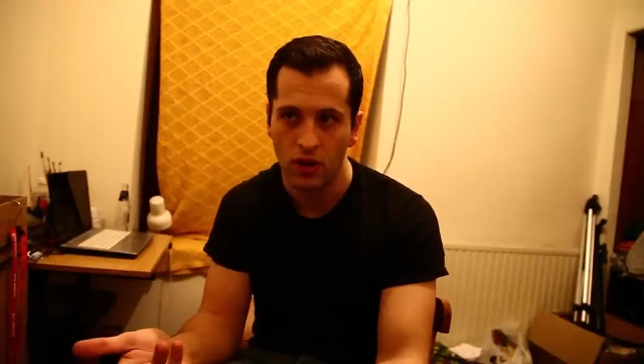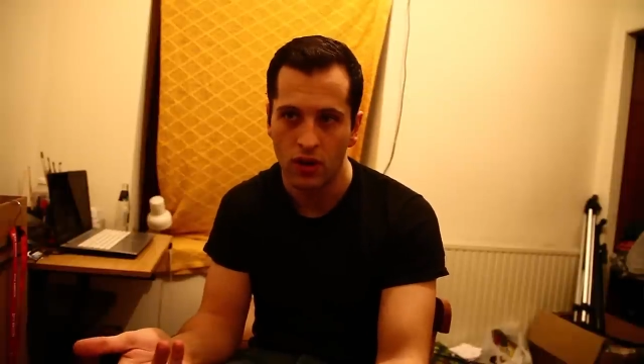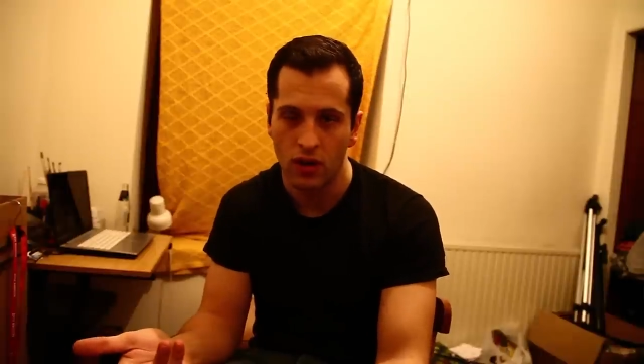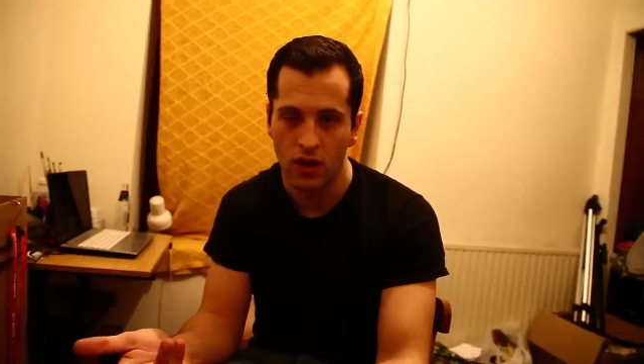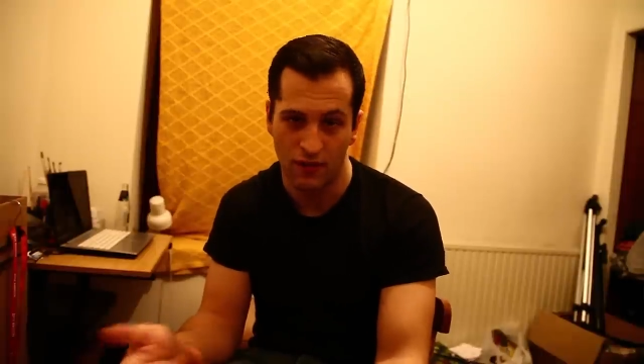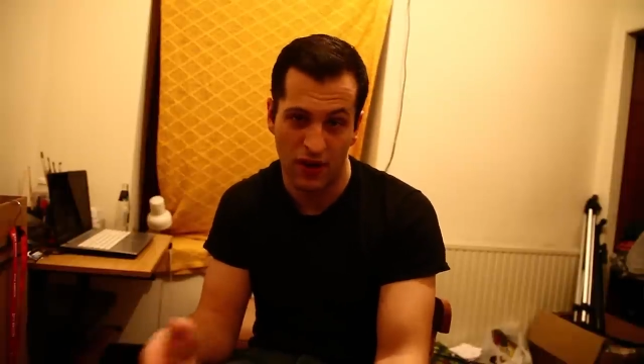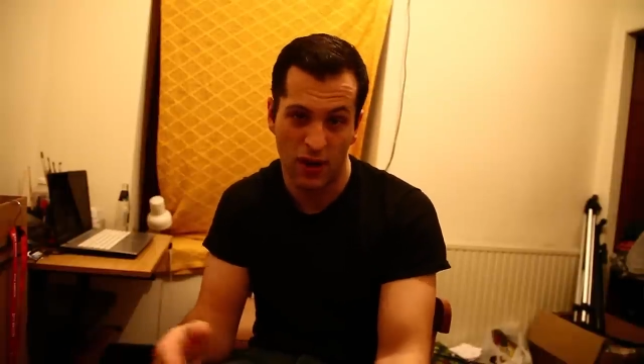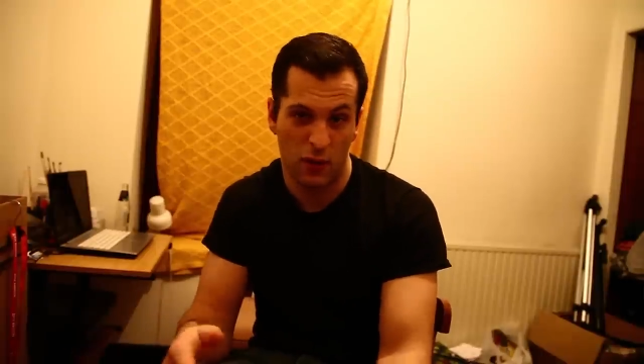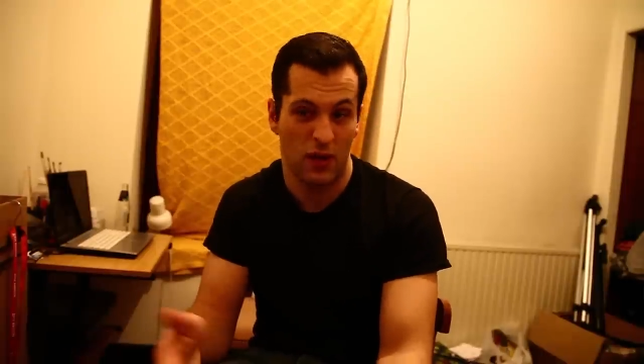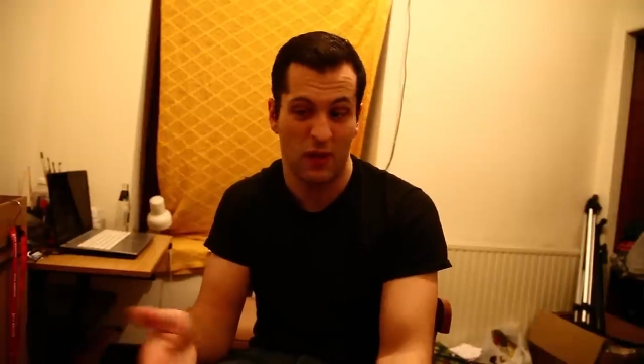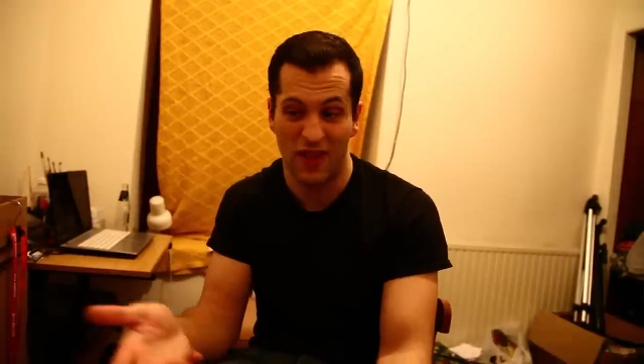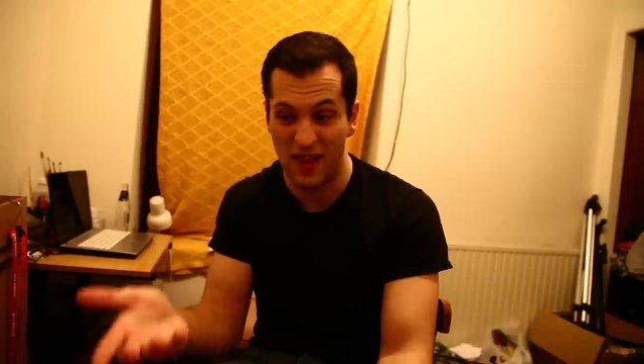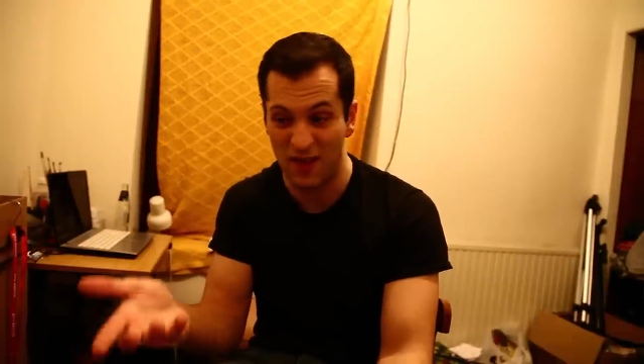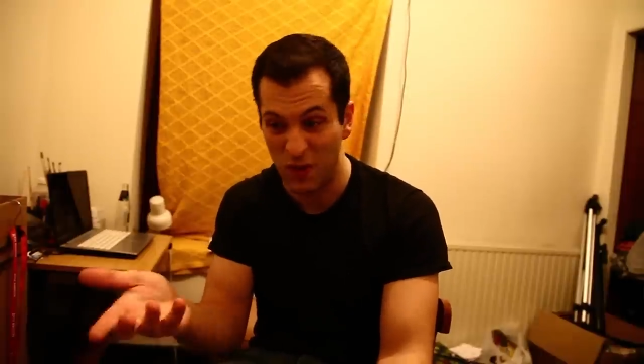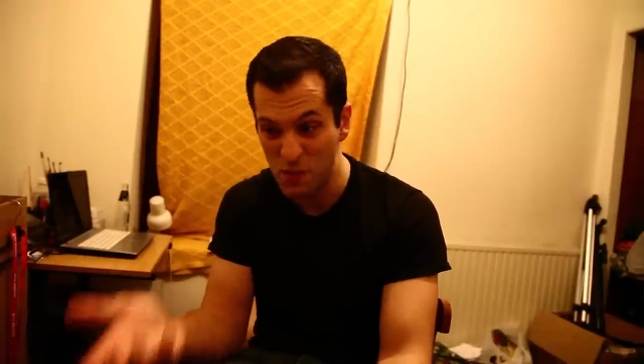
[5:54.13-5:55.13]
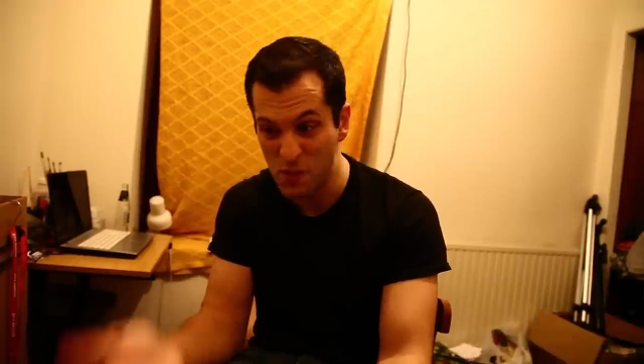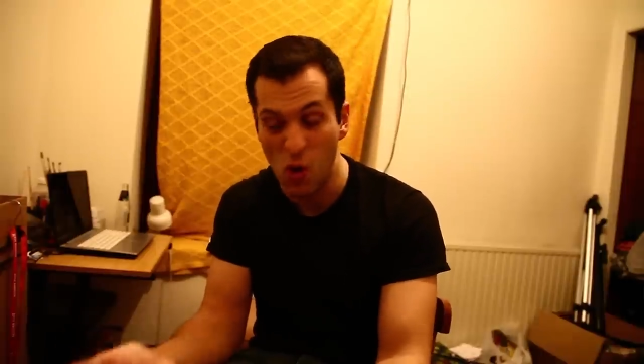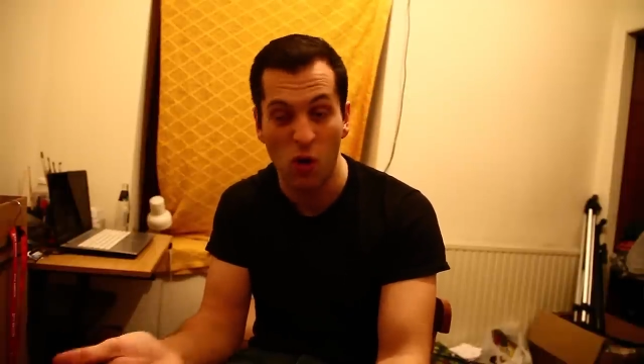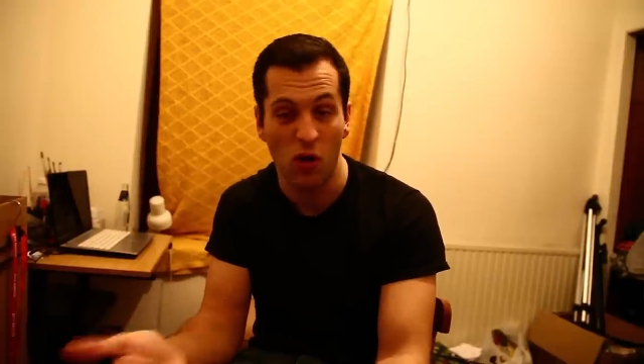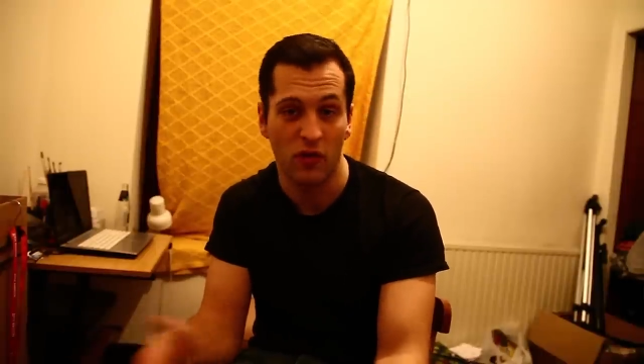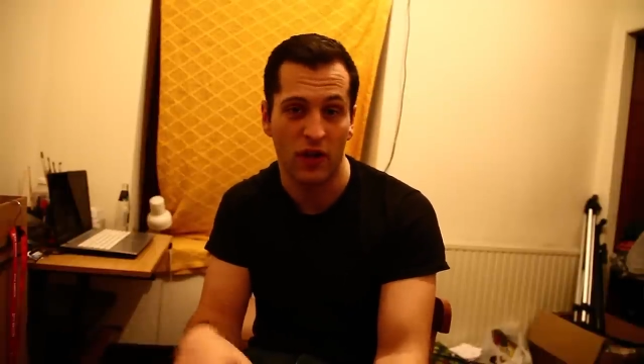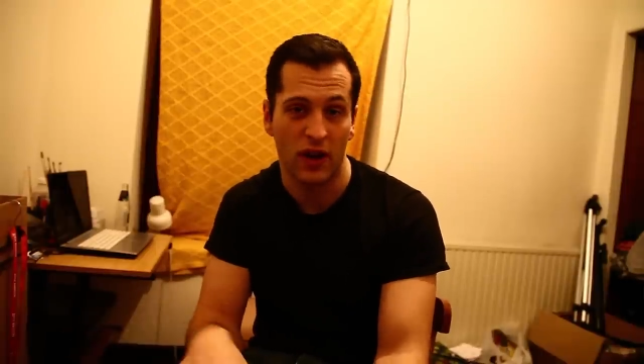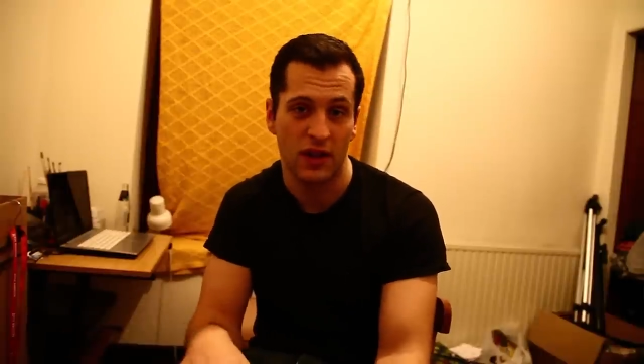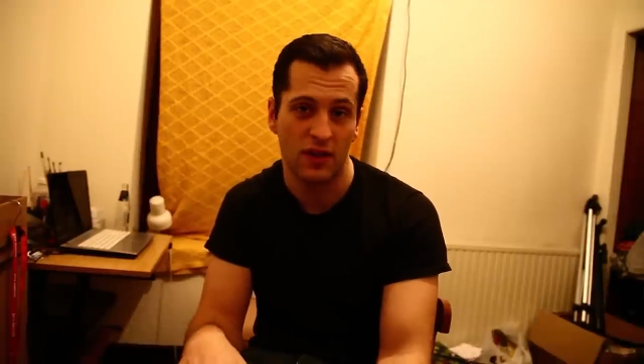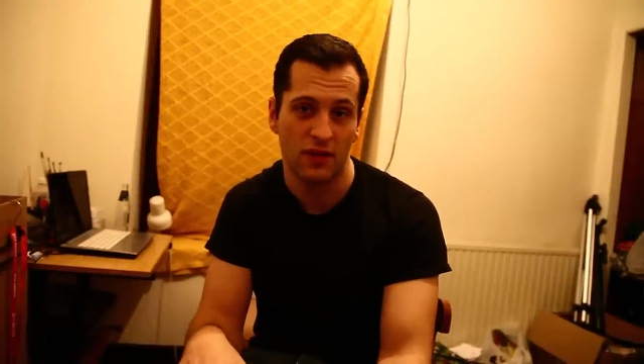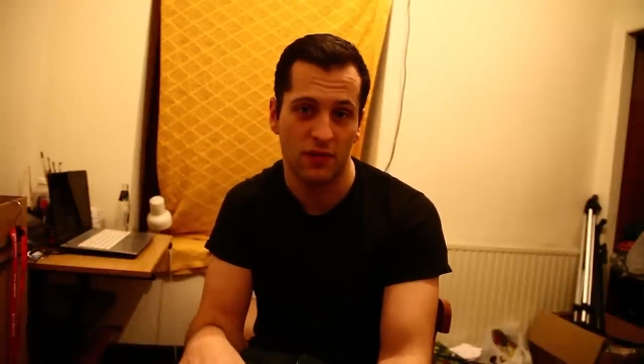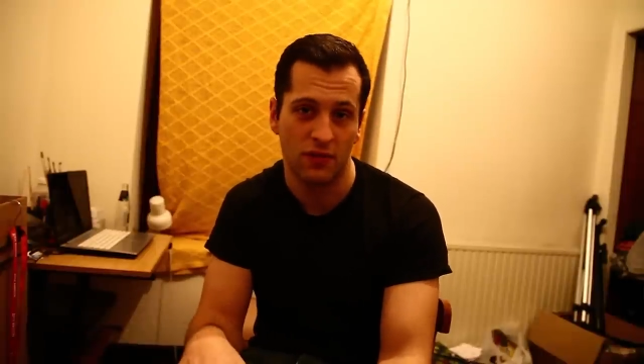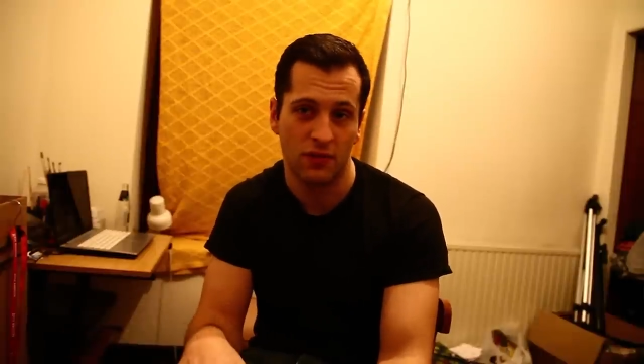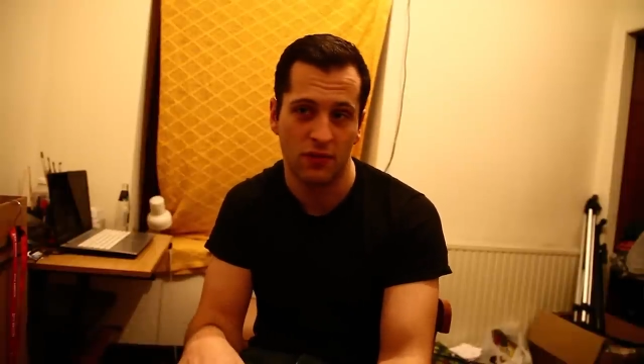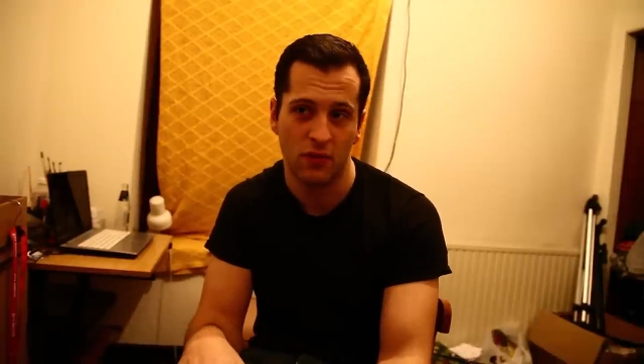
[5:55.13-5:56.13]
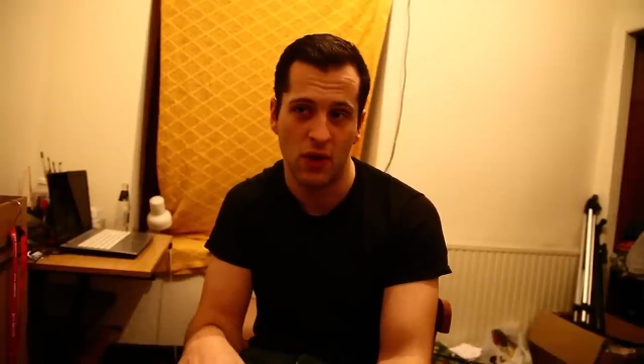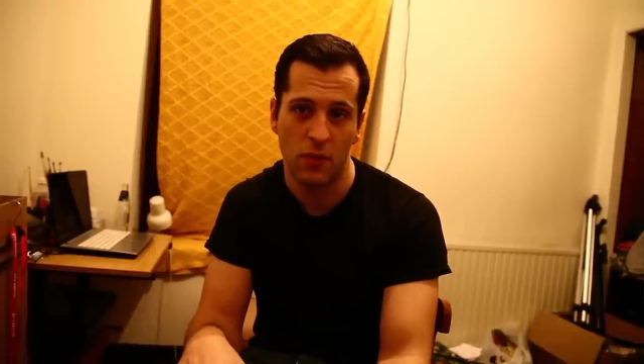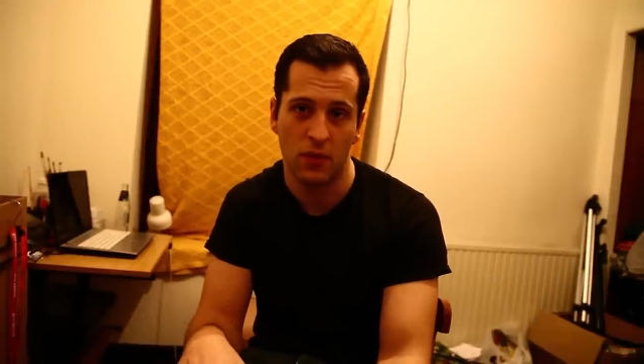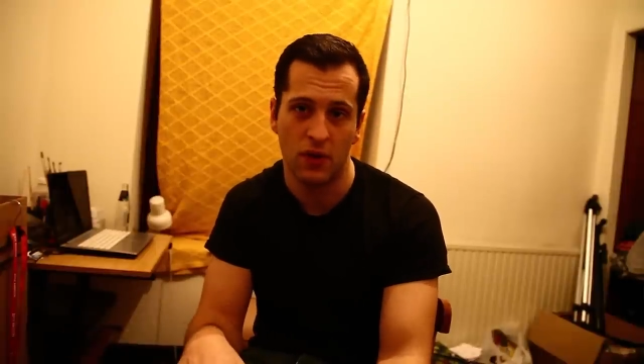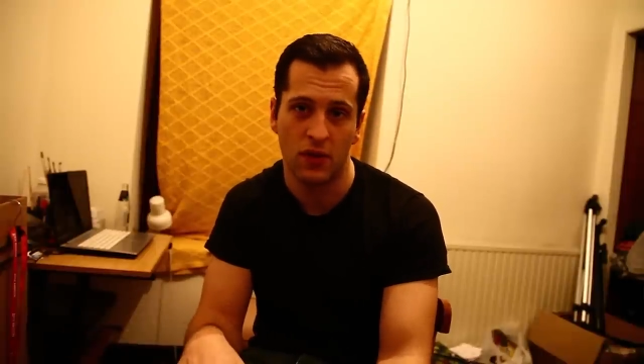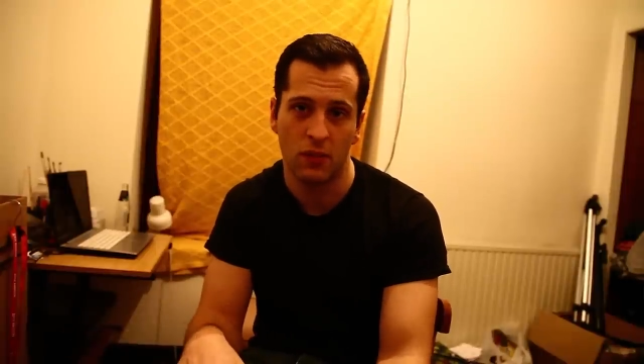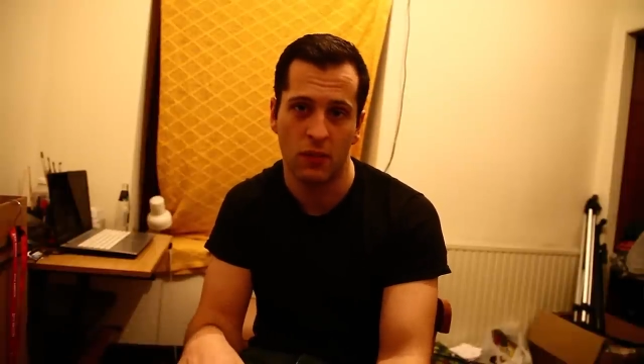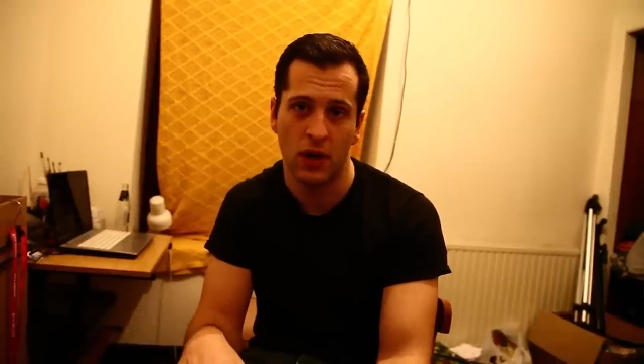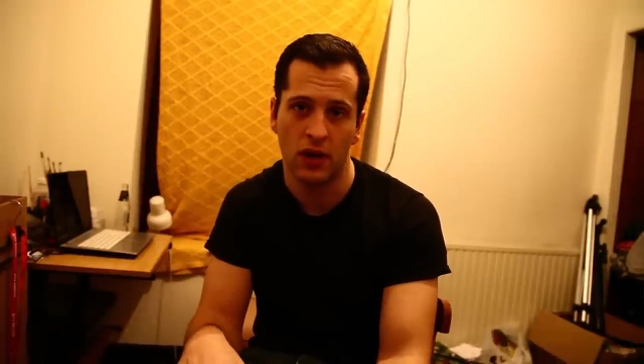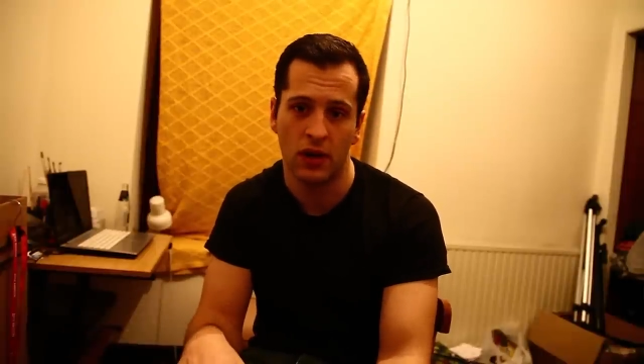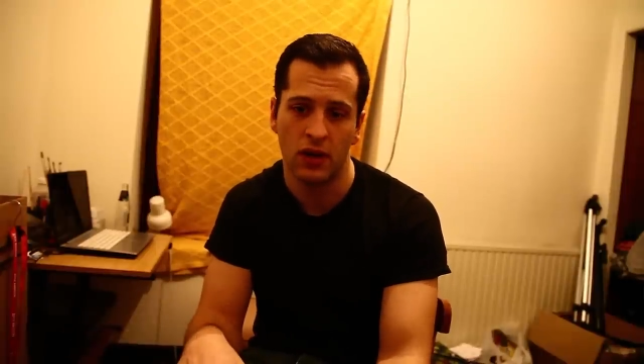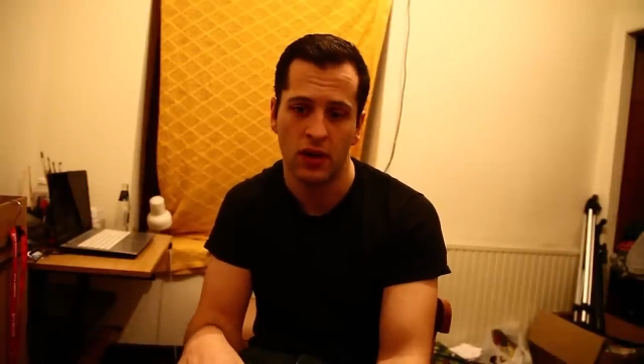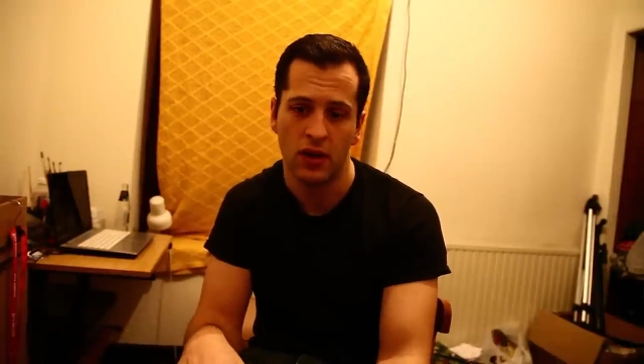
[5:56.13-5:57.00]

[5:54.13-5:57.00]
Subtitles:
If anything, that's a more effective weapon as well.